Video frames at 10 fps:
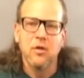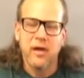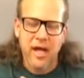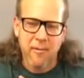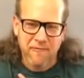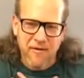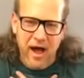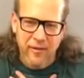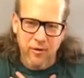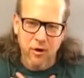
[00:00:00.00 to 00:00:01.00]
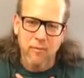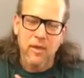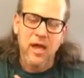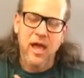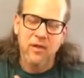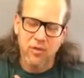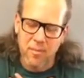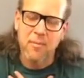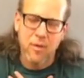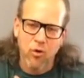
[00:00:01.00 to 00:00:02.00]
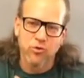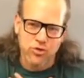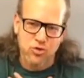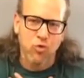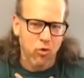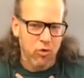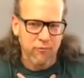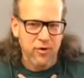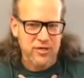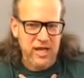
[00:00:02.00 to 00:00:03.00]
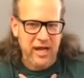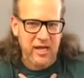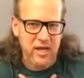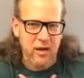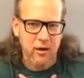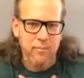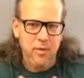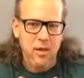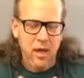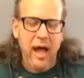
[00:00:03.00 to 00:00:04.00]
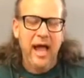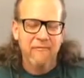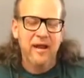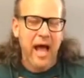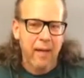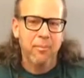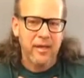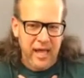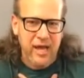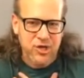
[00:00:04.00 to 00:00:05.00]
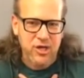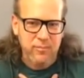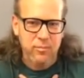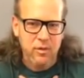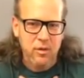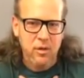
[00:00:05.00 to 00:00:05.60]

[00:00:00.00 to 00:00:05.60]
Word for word: Like I'm a father, and let me be old school for a second here. I have an obligation